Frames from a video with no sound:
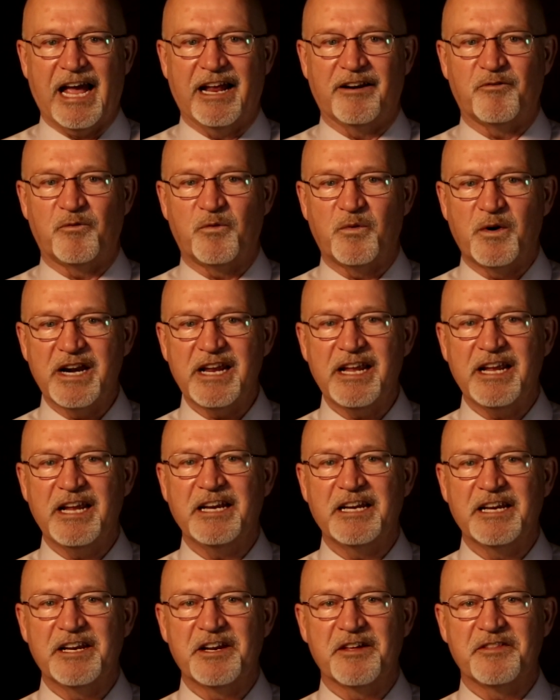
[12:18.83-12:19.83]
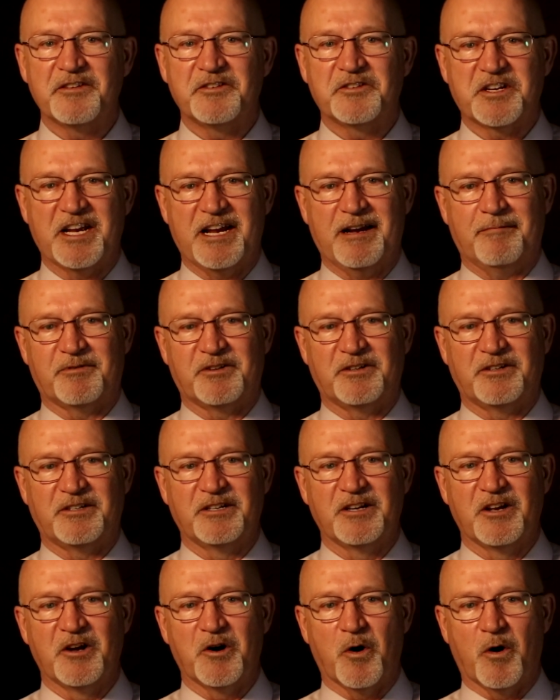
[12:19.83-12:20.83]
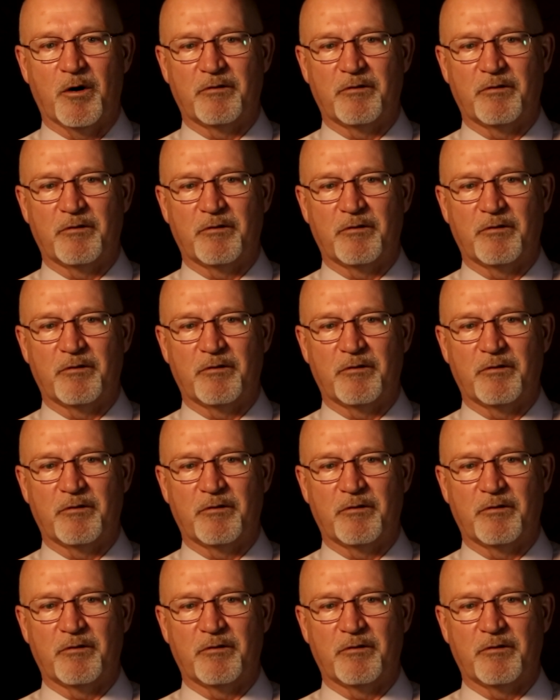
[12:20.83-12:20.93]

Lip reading: and read another chapter